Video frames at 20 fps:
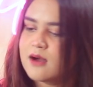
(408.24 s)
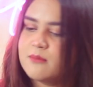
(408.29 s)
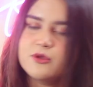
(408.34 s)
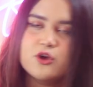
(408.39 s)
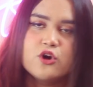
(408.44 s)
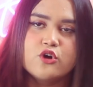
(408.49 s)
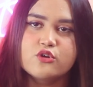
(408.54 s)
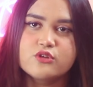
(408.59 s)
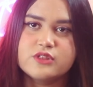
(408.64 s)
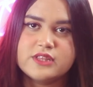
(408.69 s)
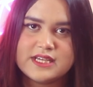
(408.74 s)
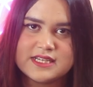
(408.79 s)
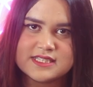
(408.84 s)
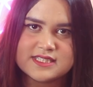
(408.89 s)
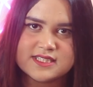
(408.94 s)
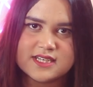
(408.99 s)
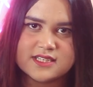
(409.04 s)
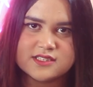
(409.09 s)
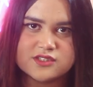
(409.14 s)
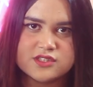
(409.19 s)
Coming on to
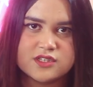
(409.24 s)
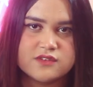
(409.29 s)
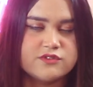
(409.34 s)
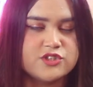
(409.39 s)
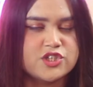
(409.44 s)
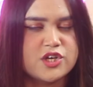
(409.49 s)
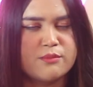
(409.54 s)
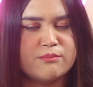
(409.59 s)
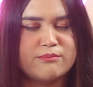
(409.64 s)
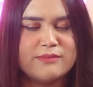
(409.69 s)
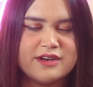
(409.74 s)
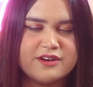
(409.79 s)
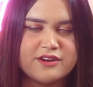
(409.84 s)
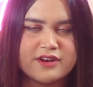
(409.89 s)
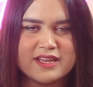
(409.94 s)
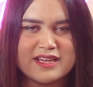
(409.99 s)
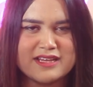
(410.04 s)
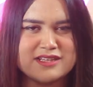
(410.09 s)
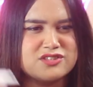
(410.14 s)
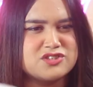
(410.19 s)
these sunscreen, which are
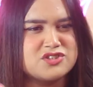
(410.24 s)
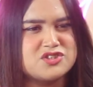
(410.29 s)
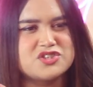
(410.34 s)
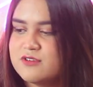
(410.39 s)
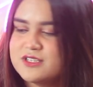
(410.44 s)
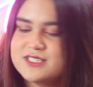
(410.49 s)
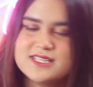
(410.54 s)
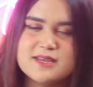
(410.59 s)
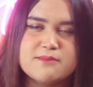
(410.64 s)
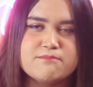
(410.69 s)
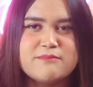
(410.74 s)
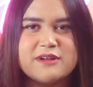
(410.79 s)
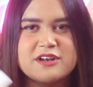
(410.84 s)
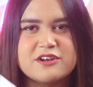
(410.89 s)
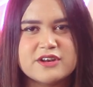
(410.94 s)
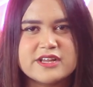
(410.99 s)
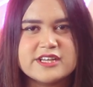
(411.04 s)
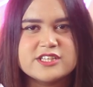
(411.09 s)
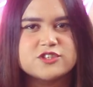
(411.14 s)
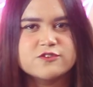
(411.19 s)
mid-range, I would say
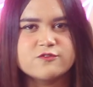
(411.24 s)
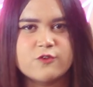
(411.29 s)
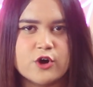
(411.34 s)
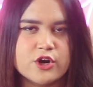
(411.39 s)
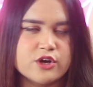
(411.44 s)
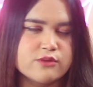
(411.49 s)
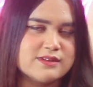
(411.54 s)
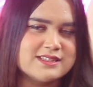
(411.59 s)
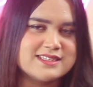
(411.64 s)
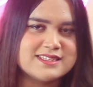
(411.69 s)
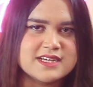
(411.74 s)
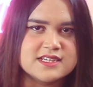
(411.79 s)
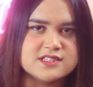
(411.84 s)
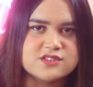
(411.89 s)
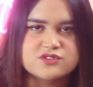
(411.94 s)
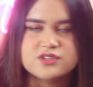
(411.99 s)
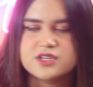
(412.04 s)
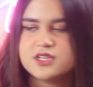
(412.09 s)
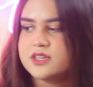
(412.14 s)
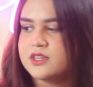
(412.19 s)
mid-range affordable
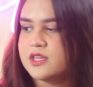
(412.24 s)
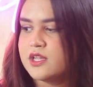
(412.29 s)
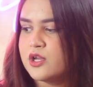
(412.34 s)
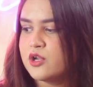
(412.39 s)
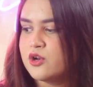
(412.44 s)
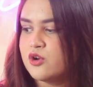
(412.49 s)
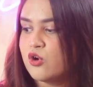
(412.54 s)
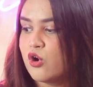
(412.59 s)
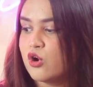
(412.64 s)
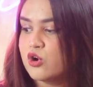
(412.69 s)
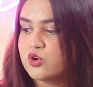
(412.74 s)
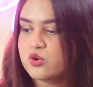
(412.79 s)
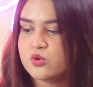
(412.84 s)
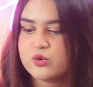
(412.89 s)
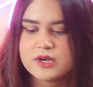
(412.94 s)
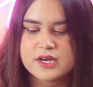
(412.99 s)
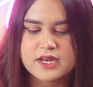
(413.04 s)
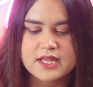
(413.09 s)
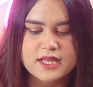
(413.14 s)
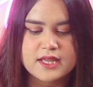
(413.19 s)
sunscreen, they not
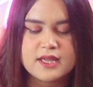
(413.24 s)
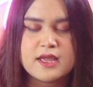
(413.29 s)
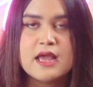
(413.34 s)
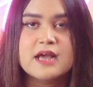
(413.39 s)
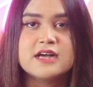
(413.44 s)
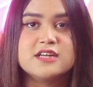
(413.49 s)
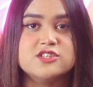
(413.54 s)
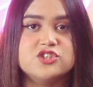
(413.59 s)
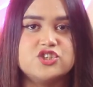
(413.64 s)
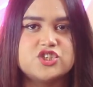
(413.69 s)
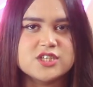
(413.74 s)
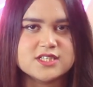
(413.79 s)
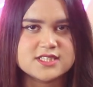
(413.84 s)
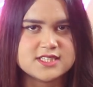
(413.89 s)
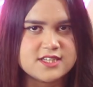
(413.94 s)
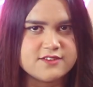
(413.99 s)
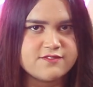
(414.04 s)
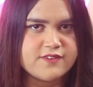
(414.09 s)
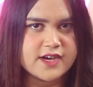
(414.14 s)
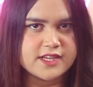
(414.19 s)
only
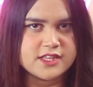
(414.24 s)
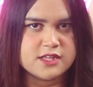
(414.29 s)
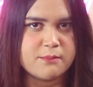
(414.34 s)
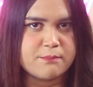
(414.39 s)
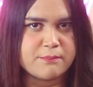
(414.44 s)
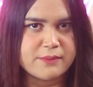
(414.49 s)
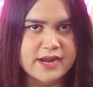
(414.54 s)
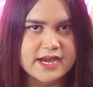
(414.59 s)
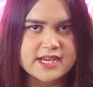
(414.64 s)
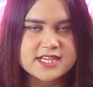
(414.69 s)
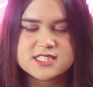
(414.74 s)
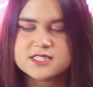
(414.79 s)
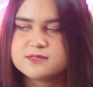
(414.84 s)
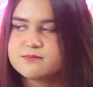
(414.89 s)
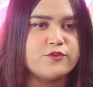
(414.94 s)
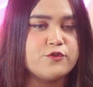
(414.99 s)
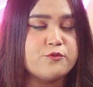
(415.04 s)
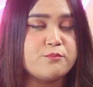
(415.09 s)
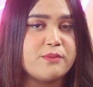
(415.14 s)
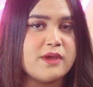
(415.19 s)
justify the price,
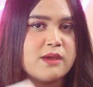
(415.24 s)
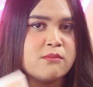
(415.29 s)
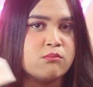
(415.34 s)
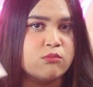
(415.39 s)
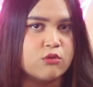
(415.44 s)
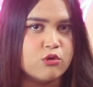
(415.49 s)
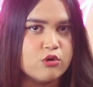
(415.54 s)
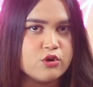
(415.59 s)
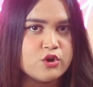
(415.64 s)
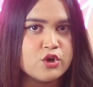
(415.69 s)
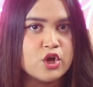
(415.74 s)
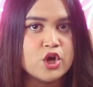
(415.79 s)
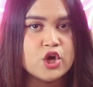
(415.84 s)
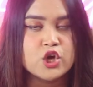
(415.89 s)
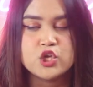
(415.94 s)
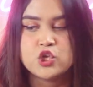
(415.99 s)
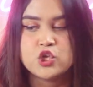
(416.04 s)
if you pay more,